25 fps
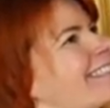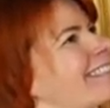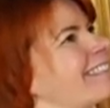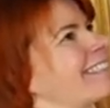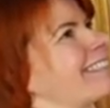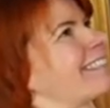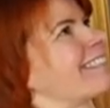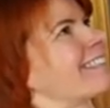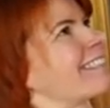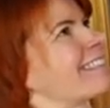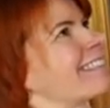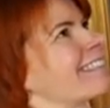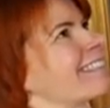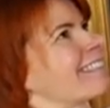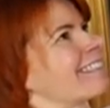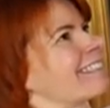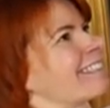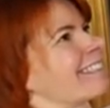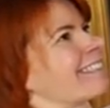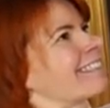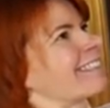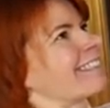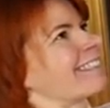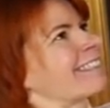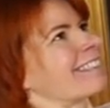
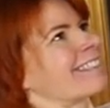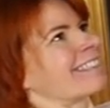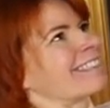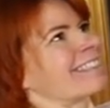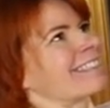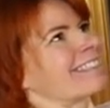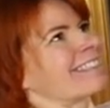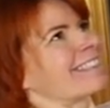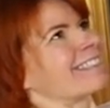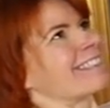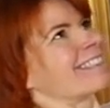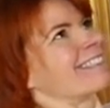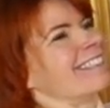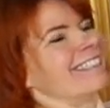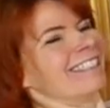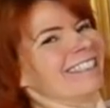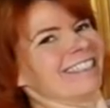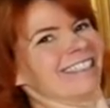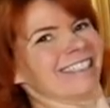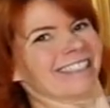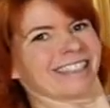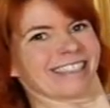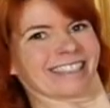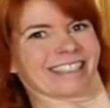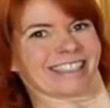
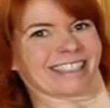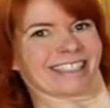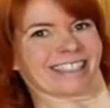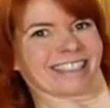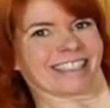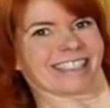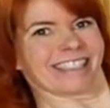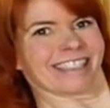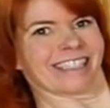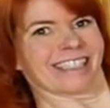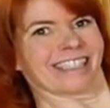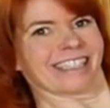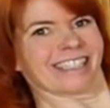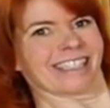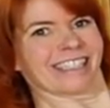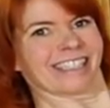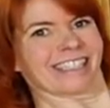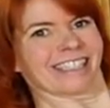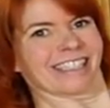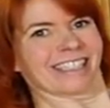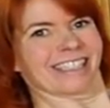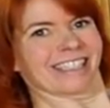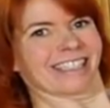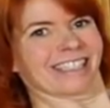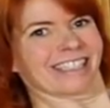
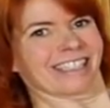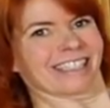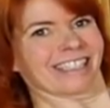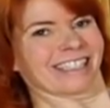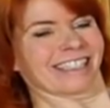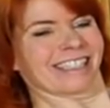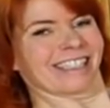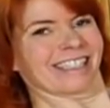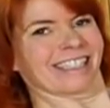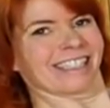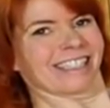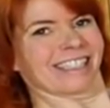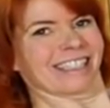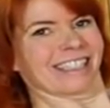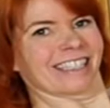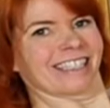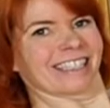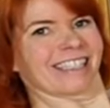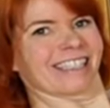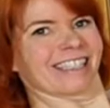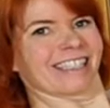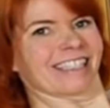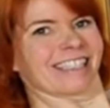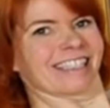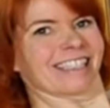
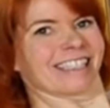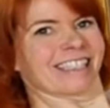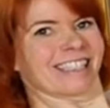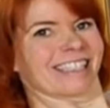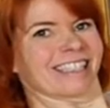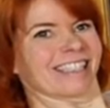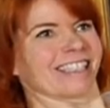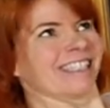No one is speaking in this clip.